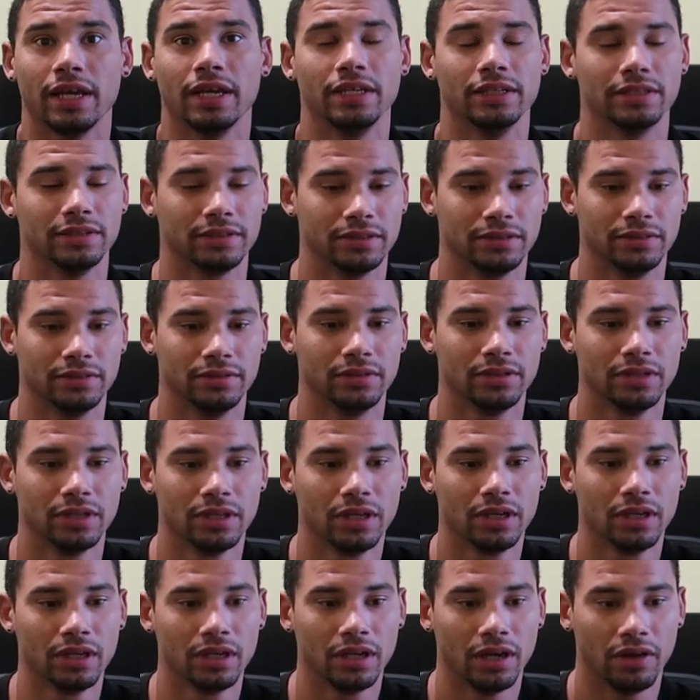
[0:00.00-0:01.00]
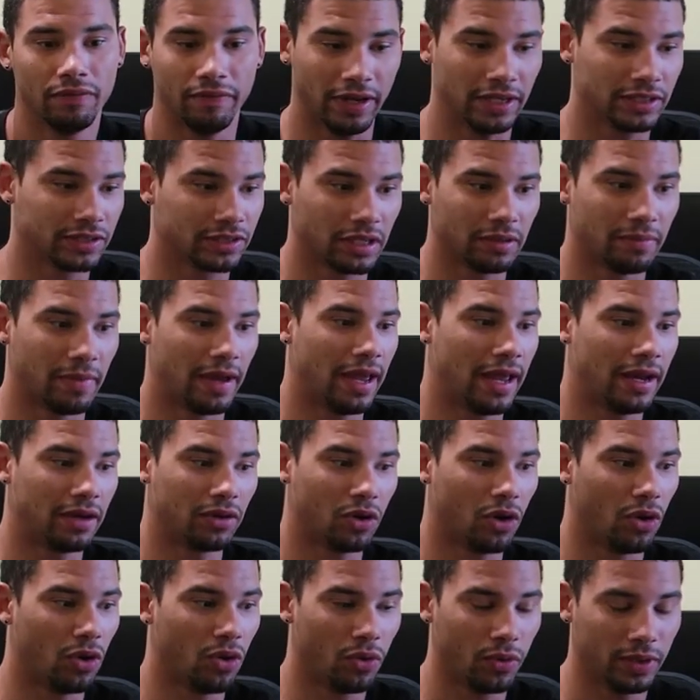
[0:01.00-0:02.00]
days. And eventually my
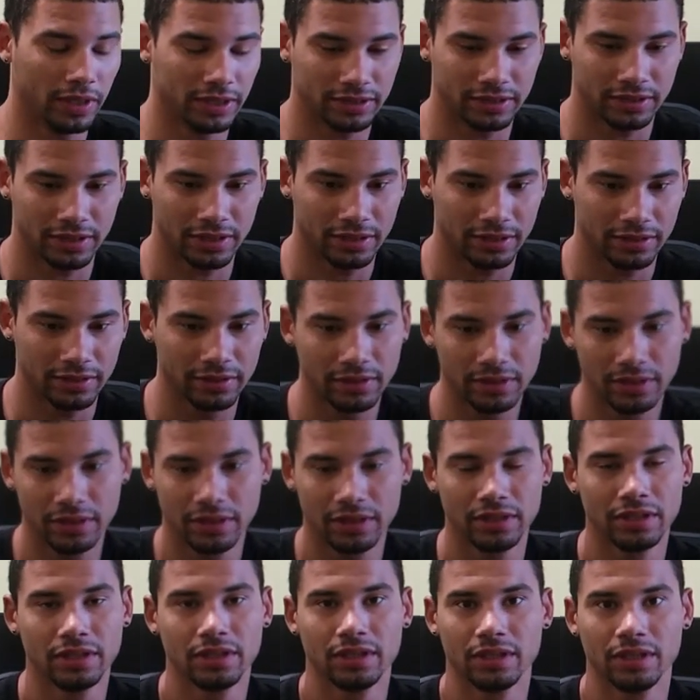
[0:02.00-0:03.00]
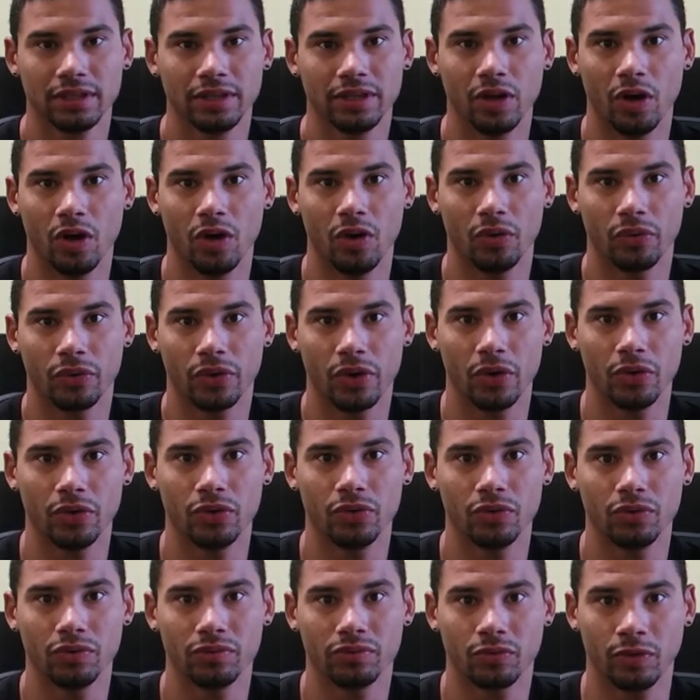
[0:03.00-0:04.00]
end goal is to, you know, go
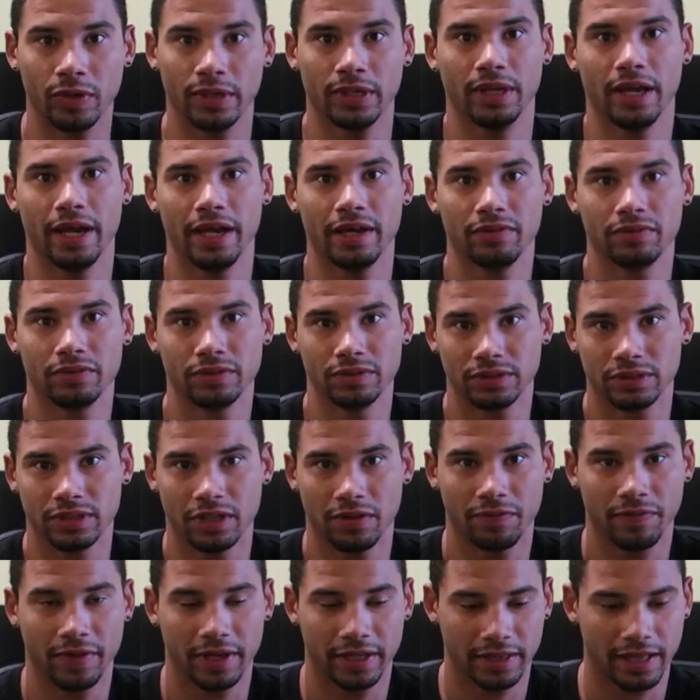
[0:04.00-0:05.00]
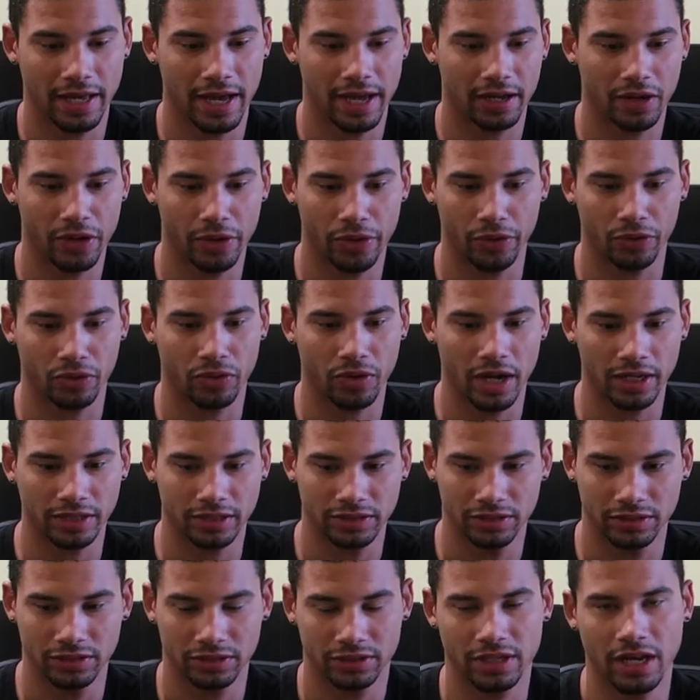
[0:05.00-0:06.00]
do grid life and stuff like that.
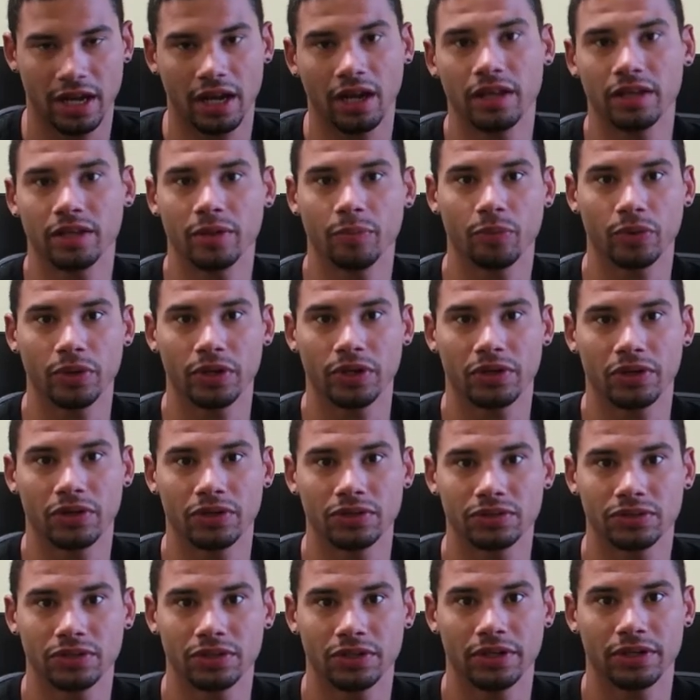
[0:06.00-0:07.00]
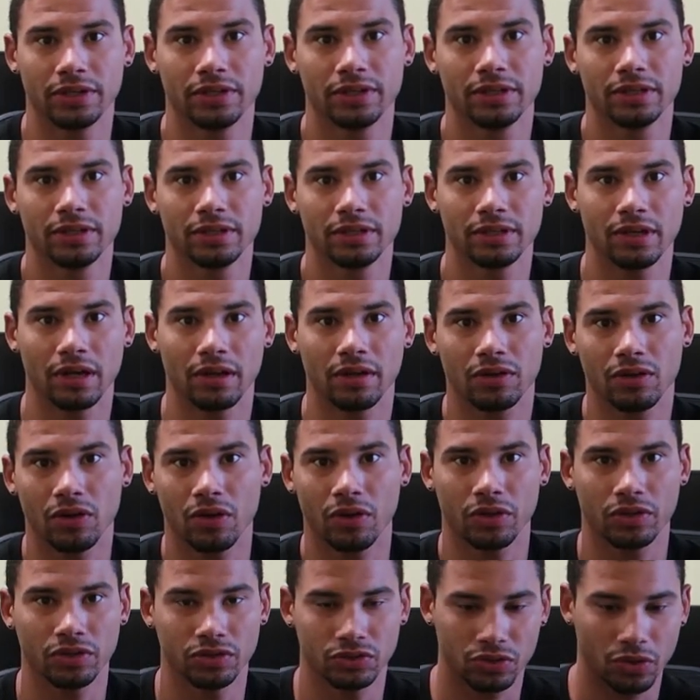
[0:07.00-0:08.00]
Autocross is just kind of like the precursor,
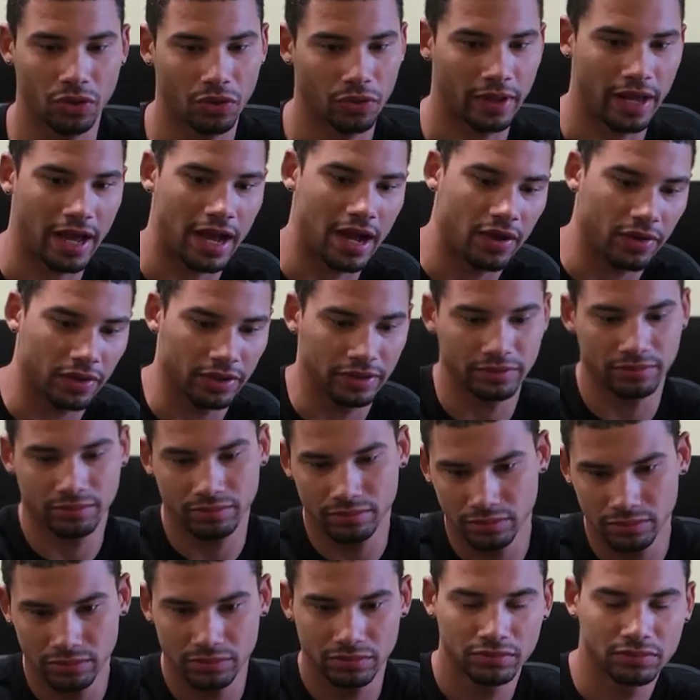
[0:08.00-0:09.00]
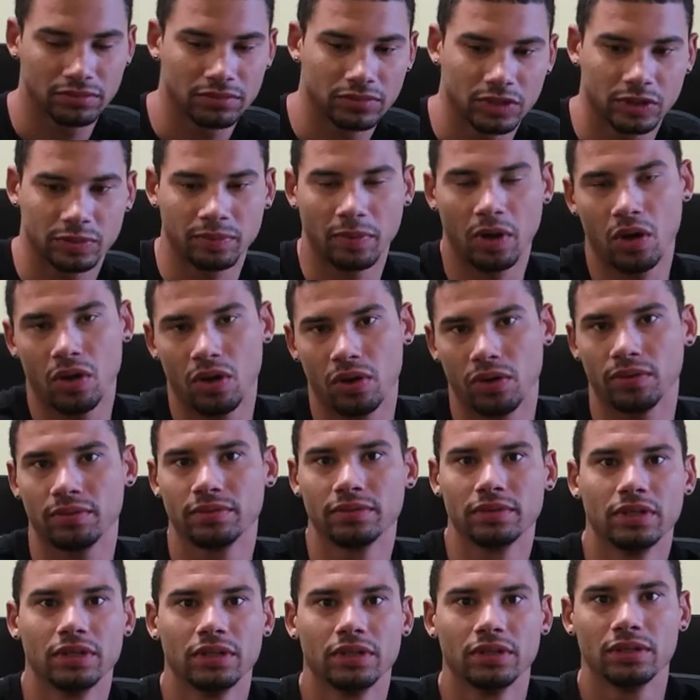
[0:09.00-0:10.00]
car control down and small,
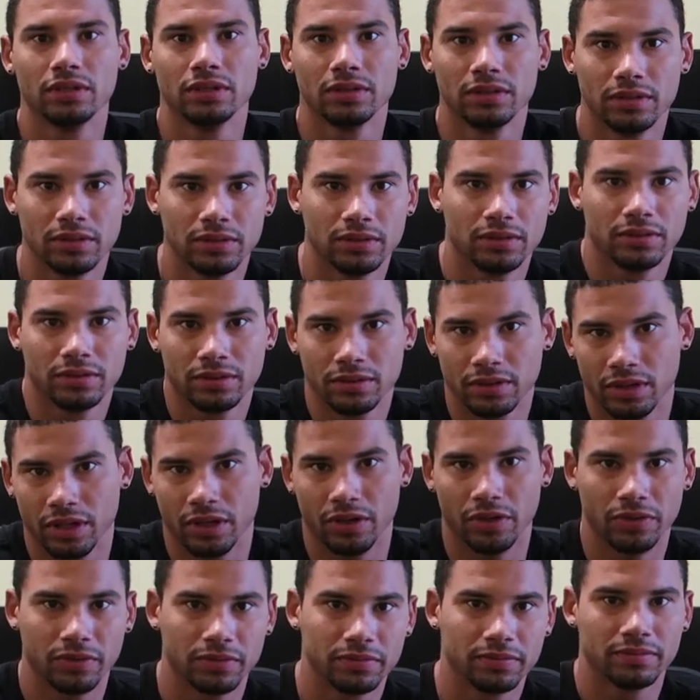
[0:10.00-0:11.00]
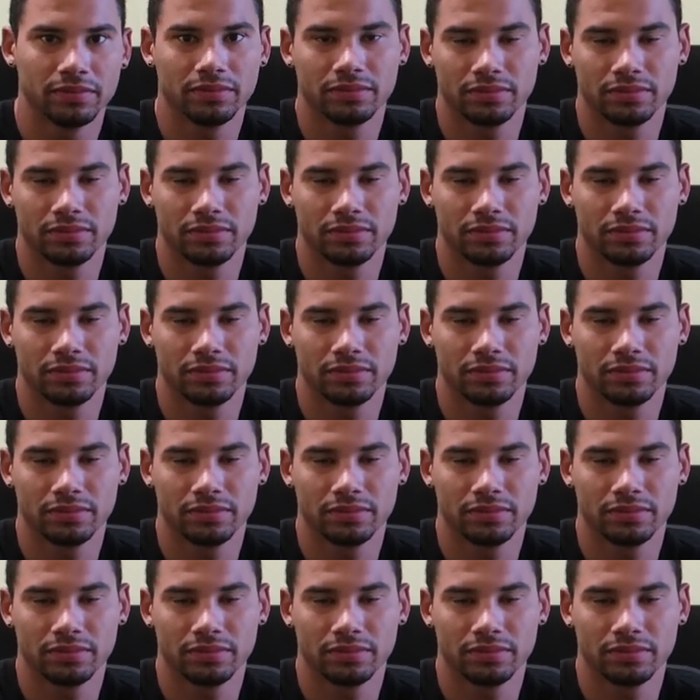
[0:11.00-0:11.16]
you know,